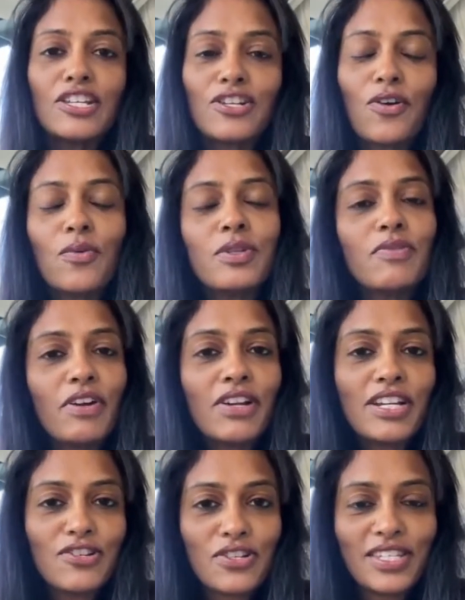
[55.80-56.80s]
So it was
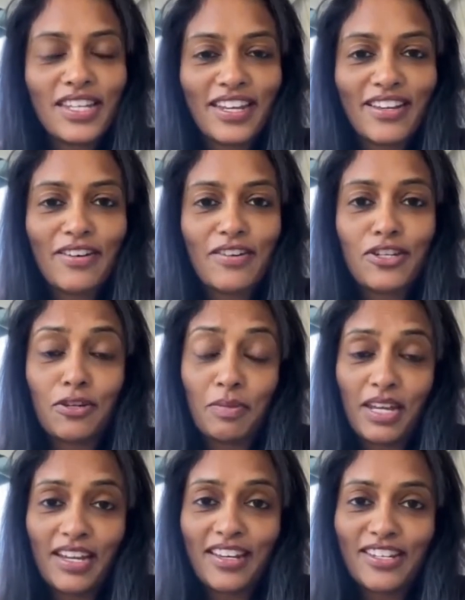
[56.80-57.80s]
very interesting to
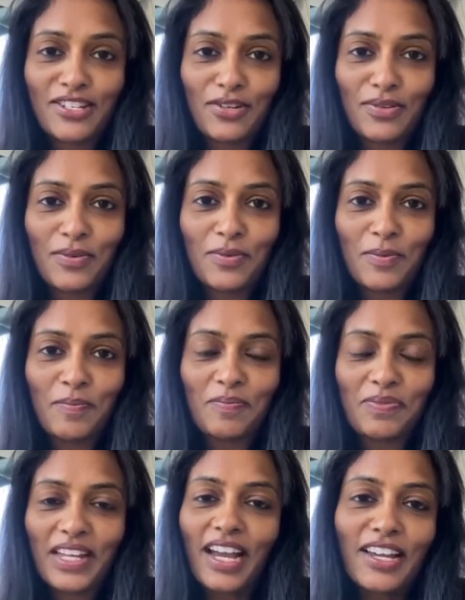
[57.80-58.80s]
me to
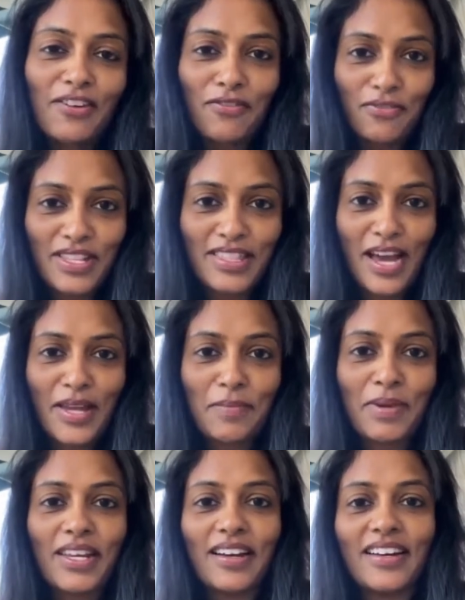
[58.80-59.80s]
kind of read
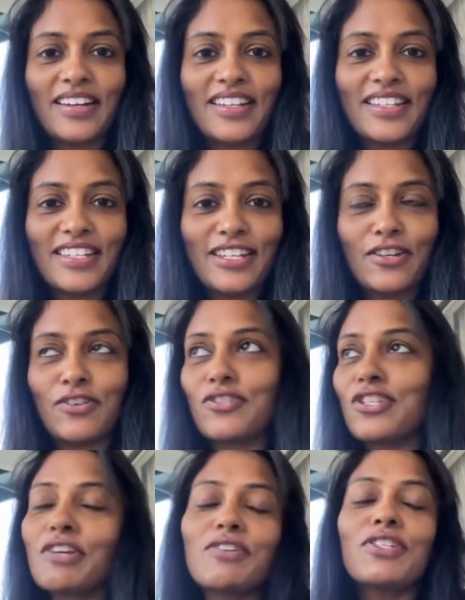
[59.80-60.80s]
that because you know
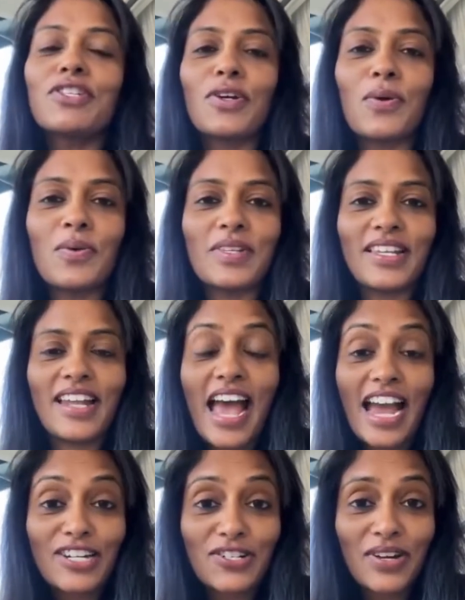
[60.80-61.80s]
Sharon Stone is an
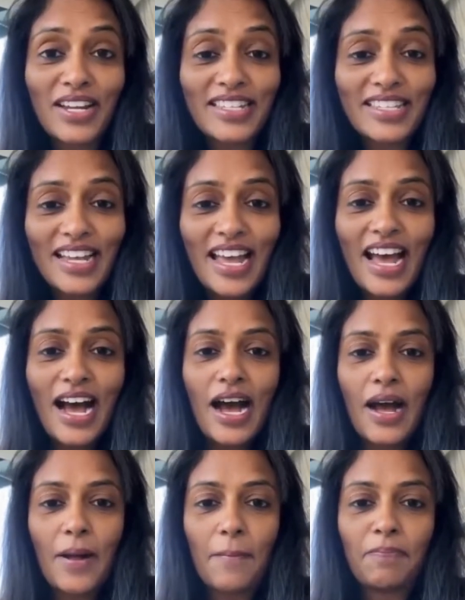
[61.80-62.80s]
actress.
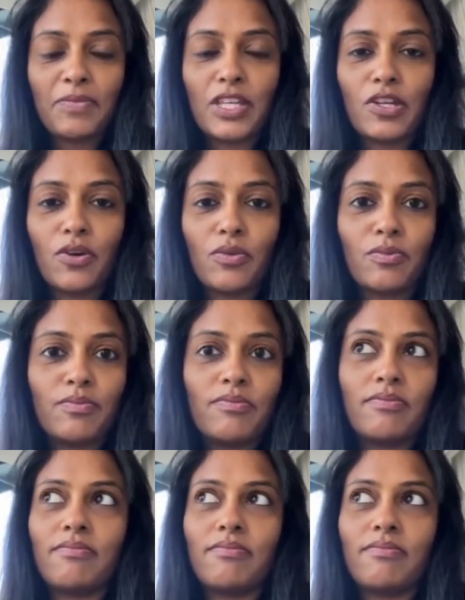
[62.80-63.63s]
Um, you know,